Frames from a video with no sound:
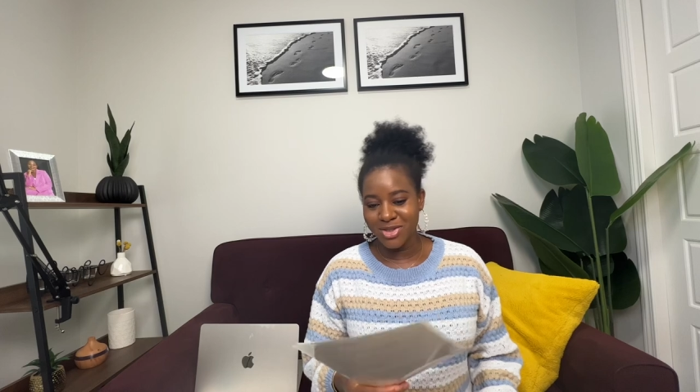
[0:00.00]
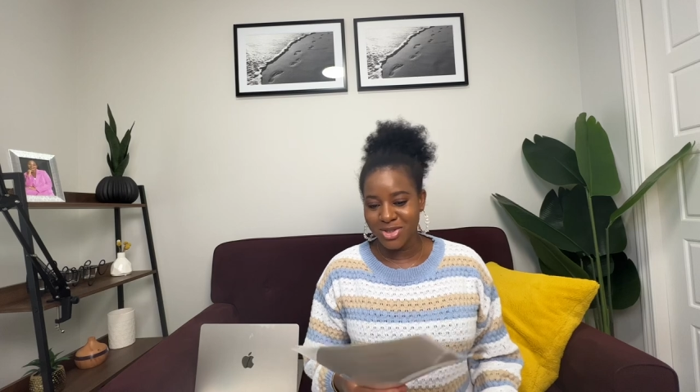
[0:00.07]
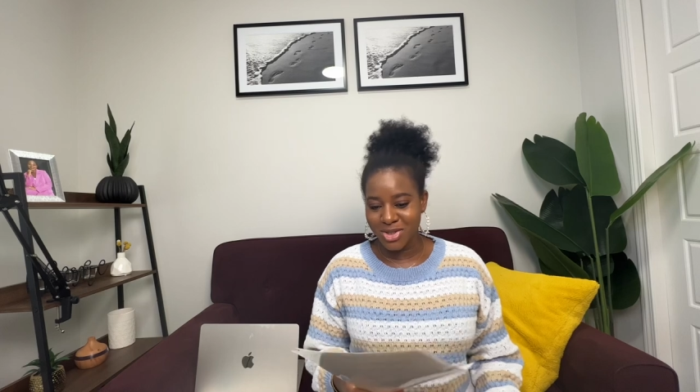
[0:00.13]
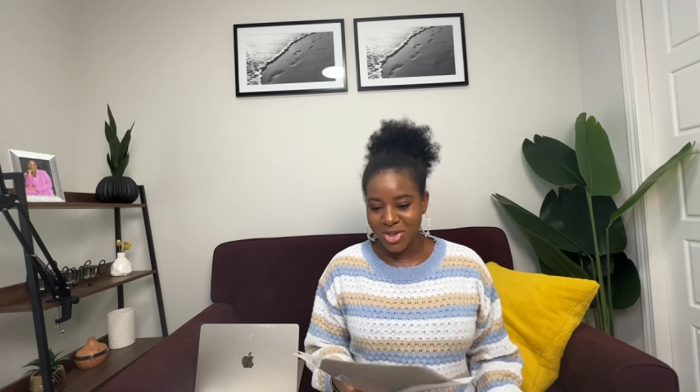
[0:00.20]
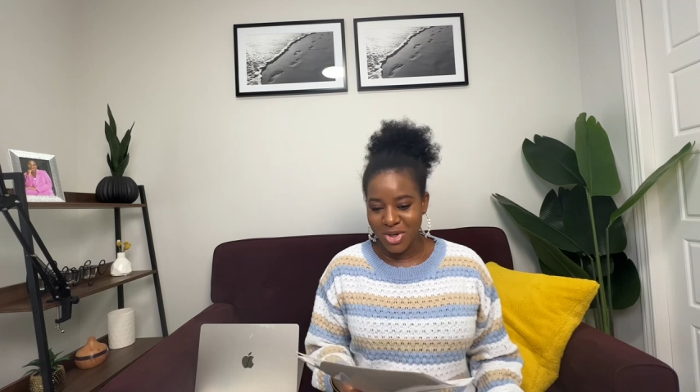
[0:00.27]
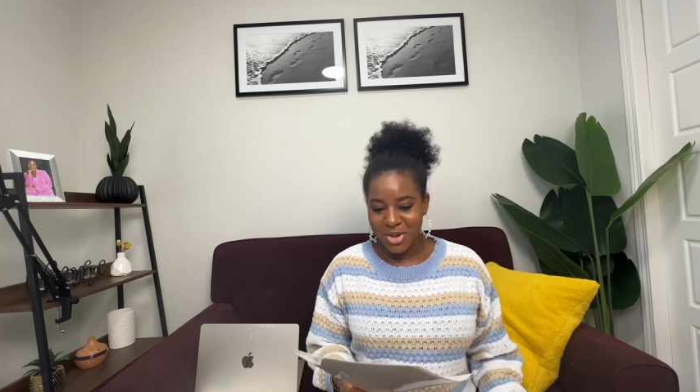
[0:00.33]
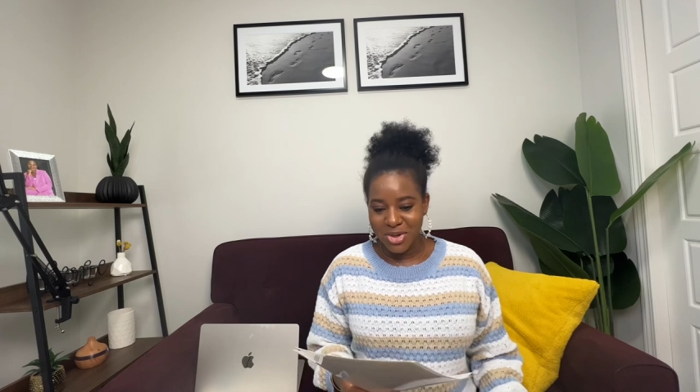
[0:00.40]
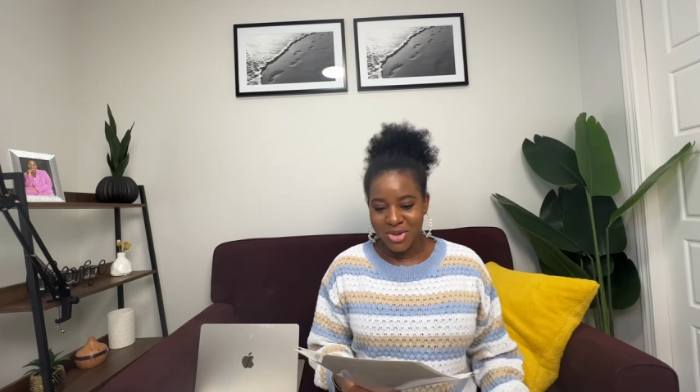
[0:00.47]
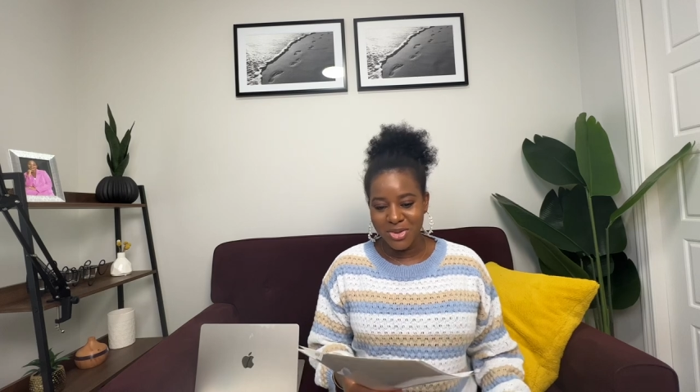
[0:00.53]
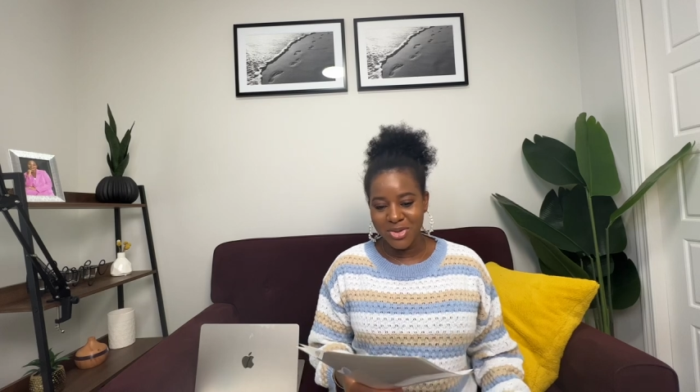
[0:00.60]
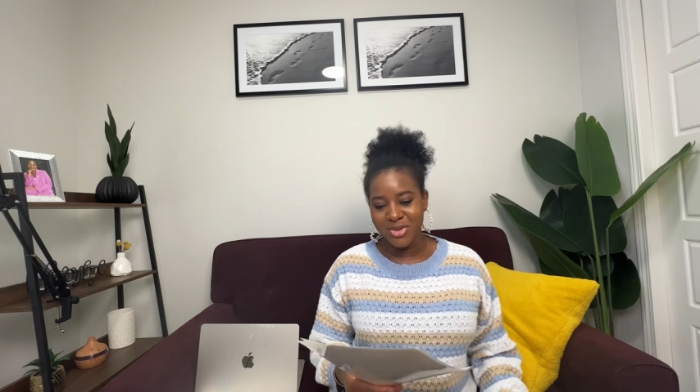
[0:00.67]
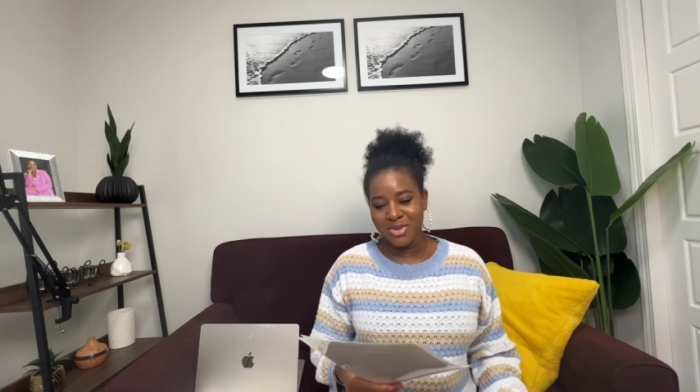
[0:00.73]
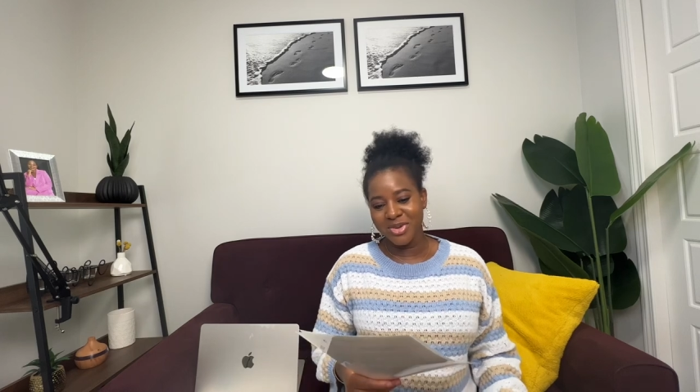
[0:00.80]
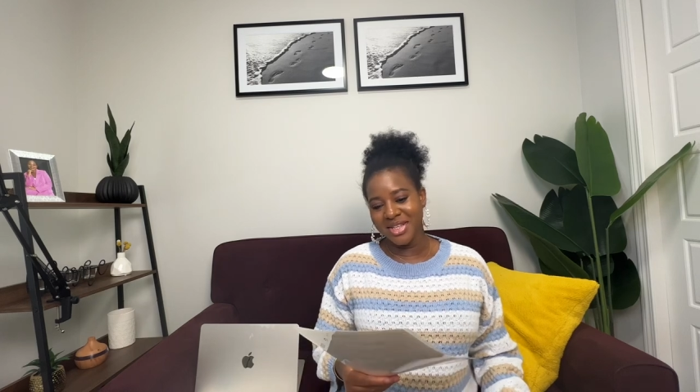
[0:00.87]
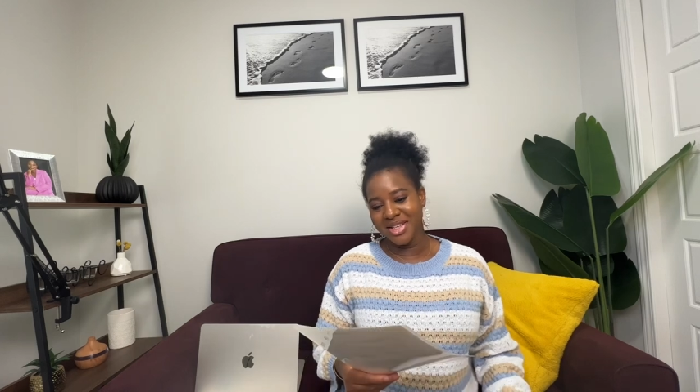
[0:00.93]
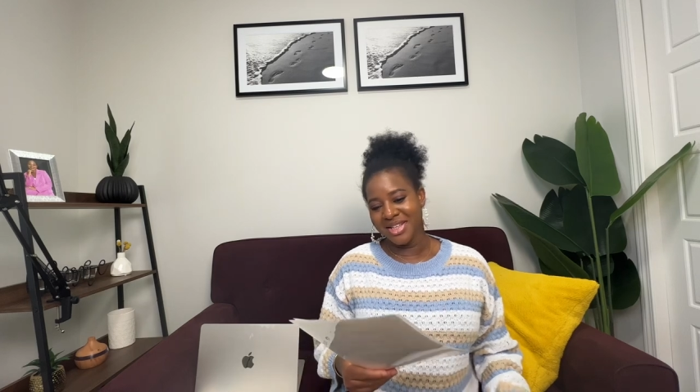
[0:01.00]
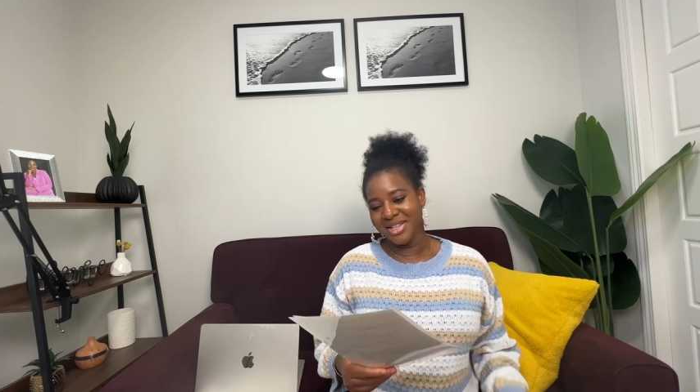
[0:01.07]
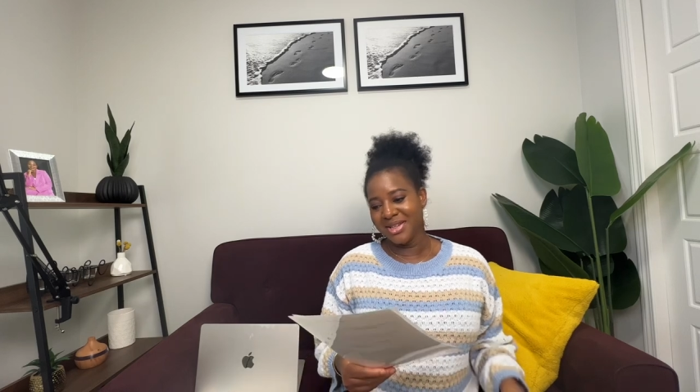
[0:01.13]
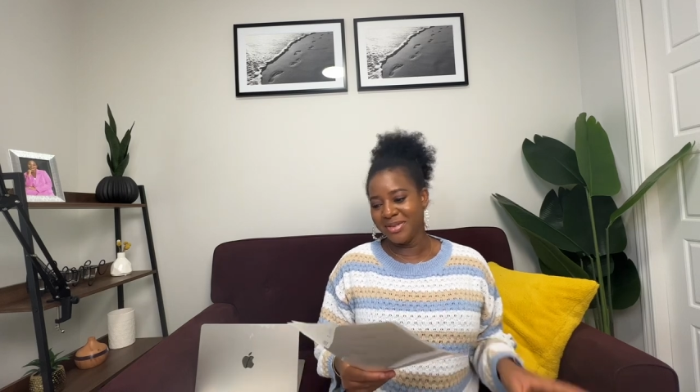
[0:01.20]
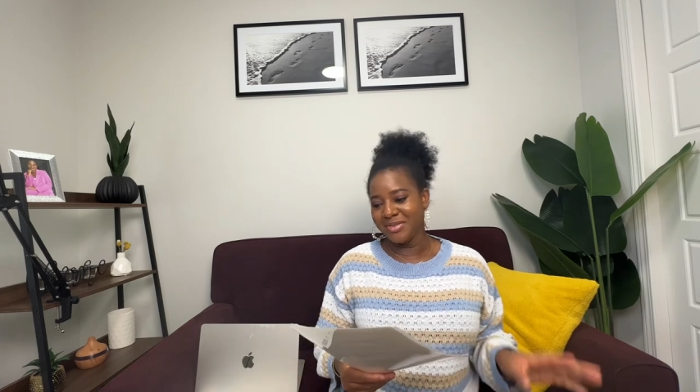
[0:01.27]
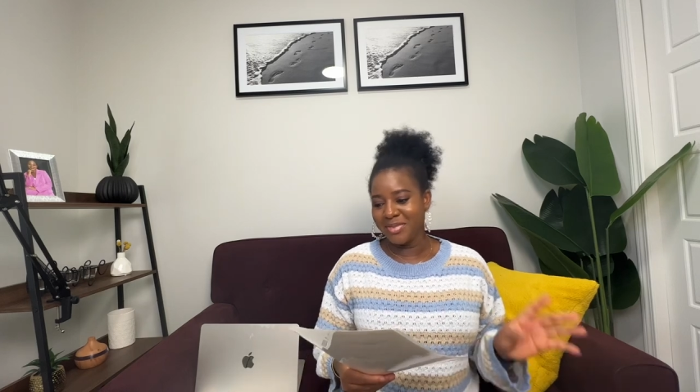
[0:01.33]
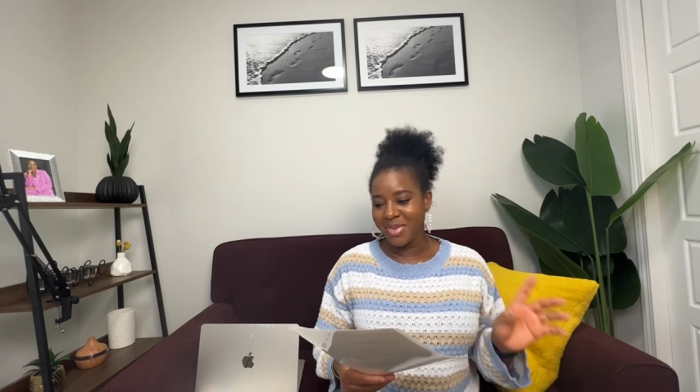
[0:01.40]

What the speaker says: to show you the